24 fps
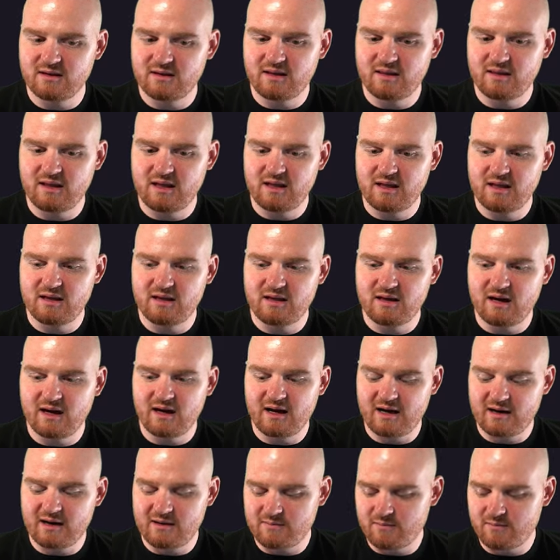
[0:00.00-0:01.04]
the
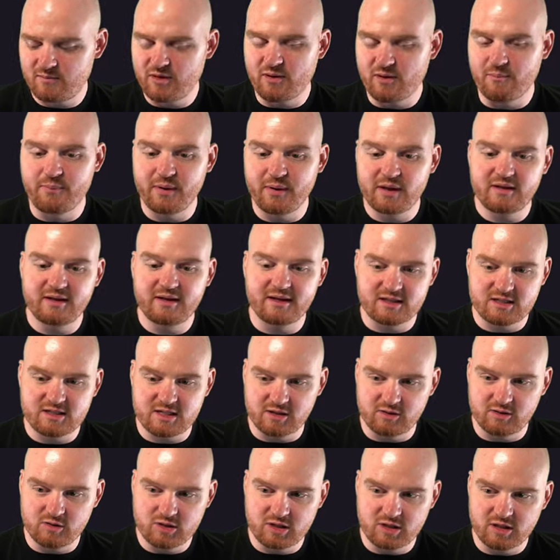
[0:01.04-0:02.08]
um, the billing
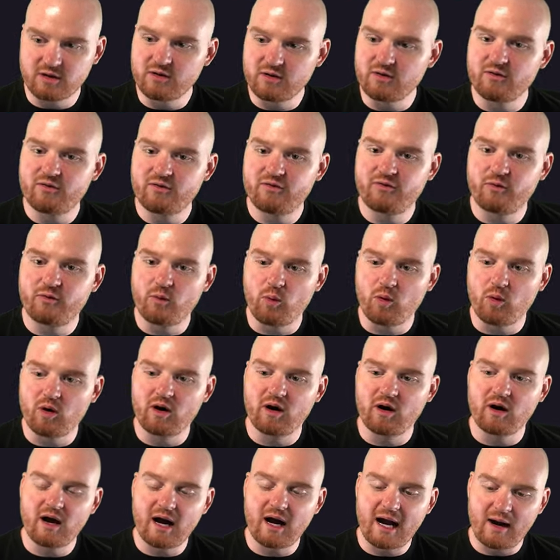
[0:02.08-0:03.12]
solution
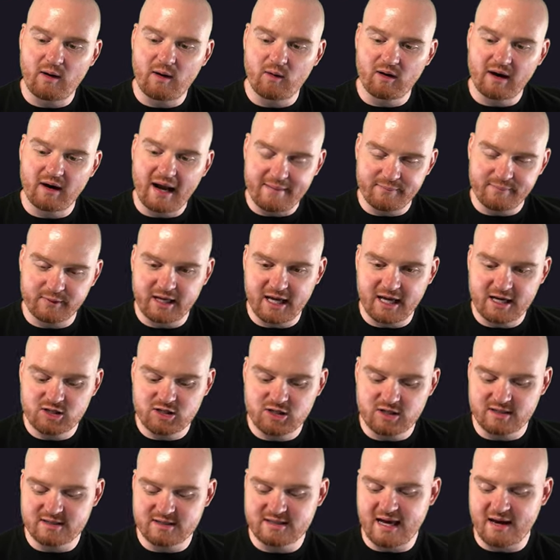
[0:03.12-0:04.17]
for our
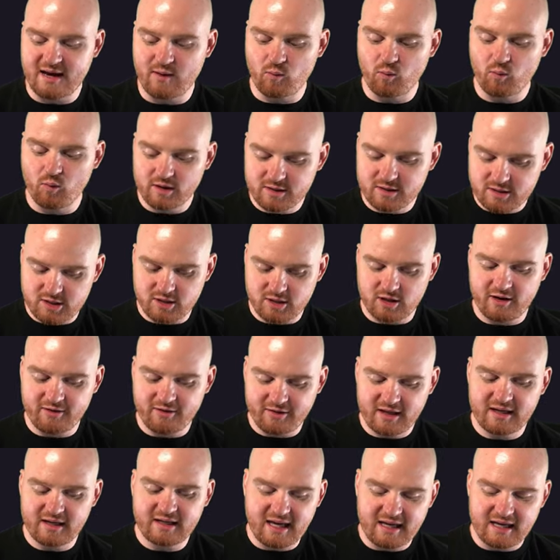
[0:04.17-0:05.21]
application is that once you're
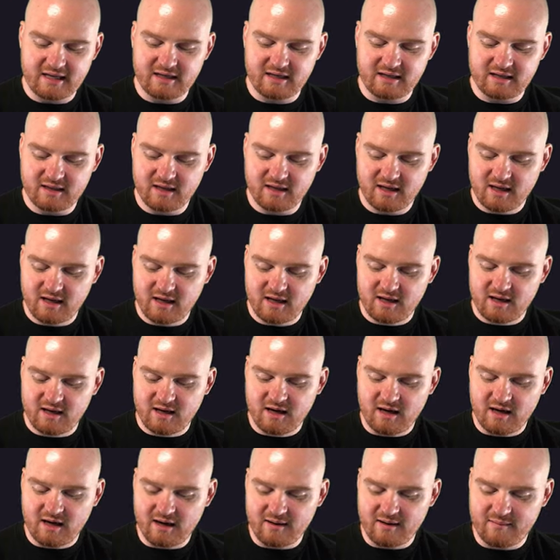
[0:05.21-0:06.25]
authenticated
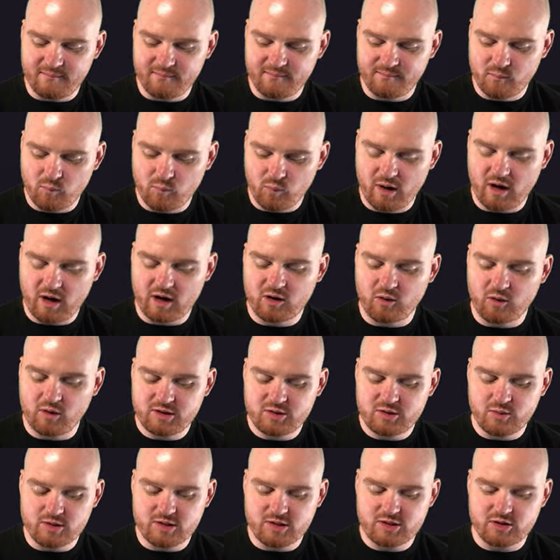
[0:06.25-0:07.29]
um, we are going
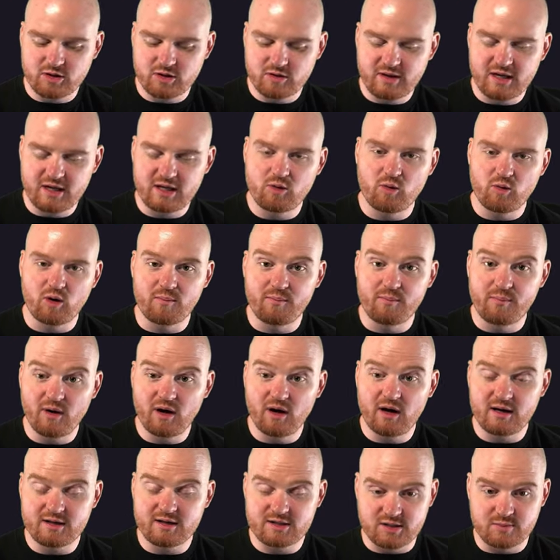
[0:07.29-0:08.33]
to assert that you are
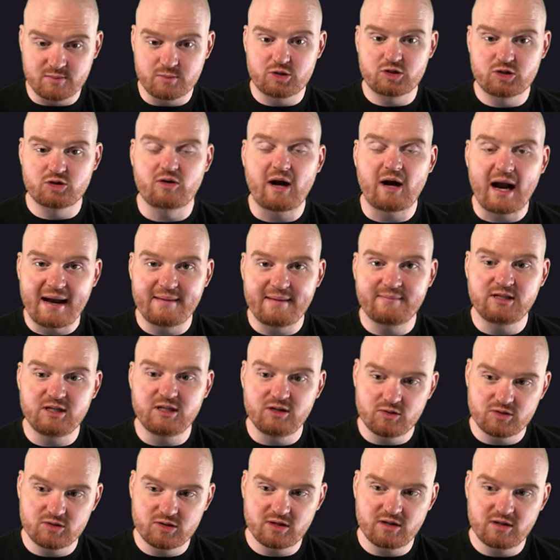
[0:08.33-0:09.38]
a subscribed
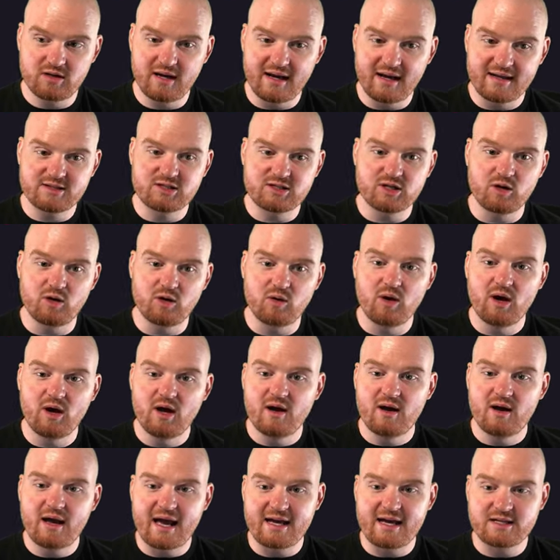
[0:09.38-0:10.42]
user. And so
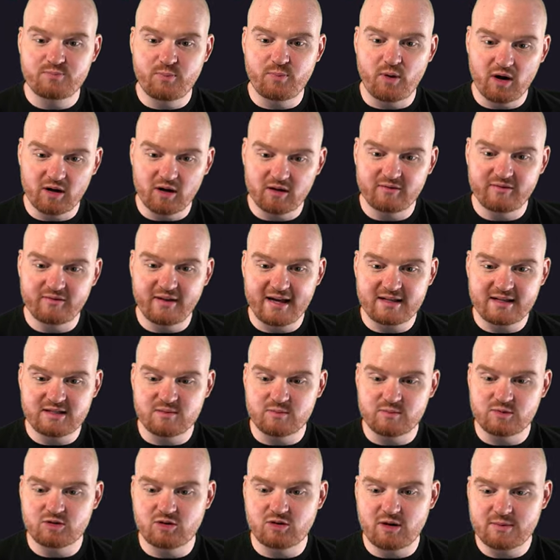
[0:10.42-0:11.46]
as part of that
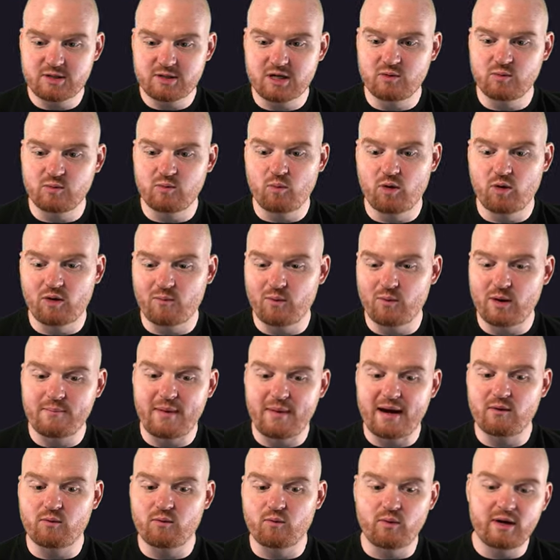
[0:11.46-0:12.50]
subscription, we
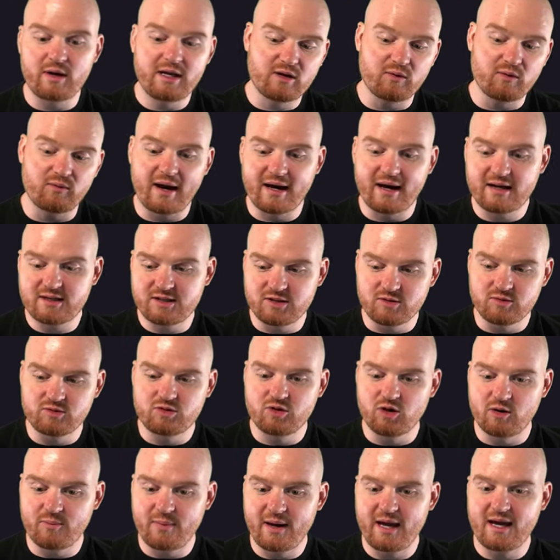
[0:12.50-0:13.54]
might redirect you
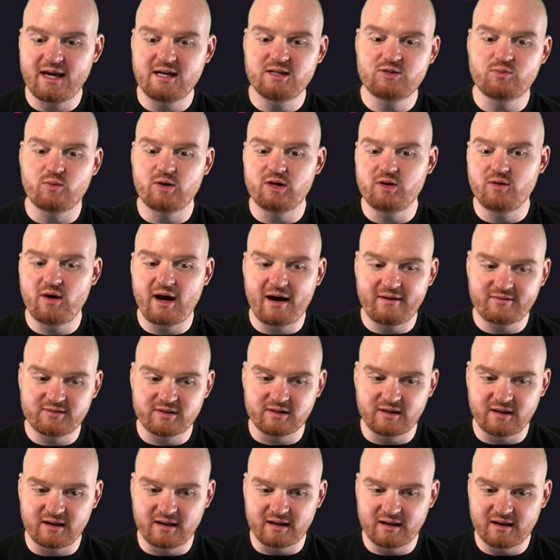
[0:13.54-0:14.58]
to a page where you have to
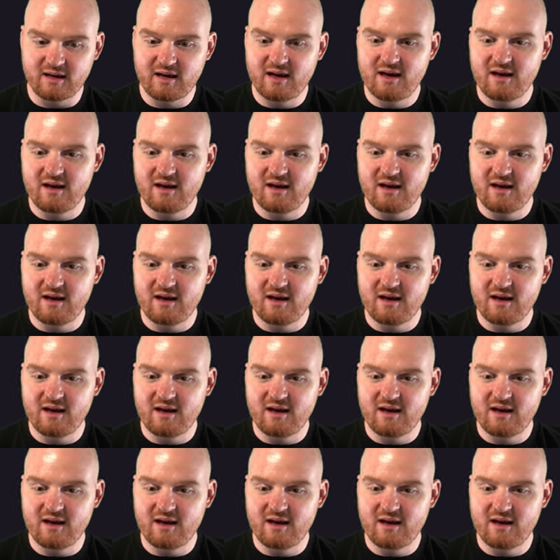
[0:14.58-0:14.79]
like